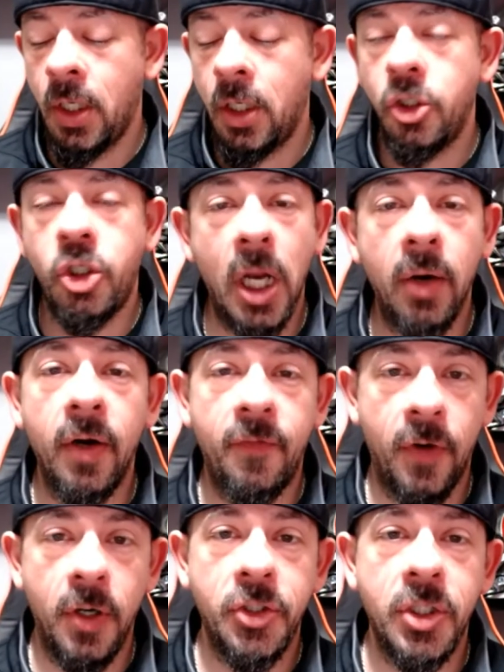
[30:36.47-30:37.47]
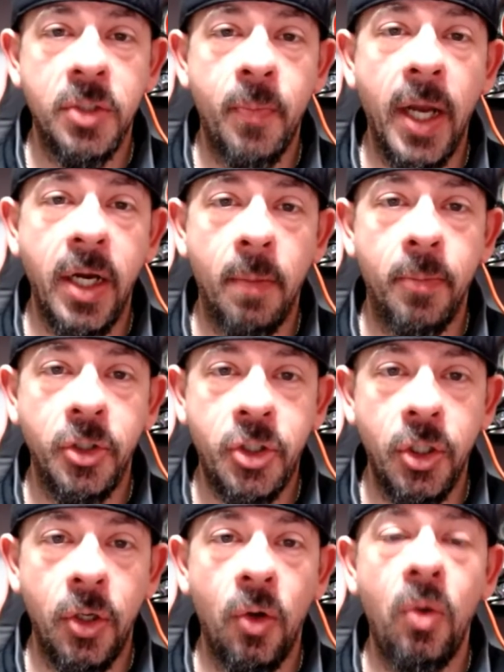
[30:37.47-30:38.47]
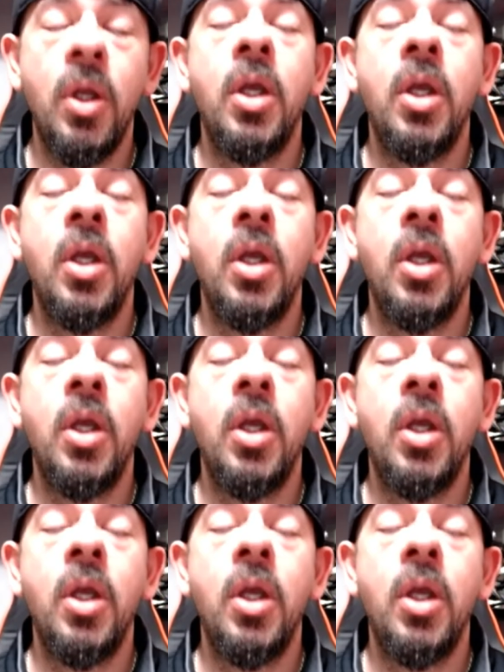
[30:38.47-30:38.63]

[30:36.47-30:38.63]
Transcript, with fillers: Jared Verse is my number two.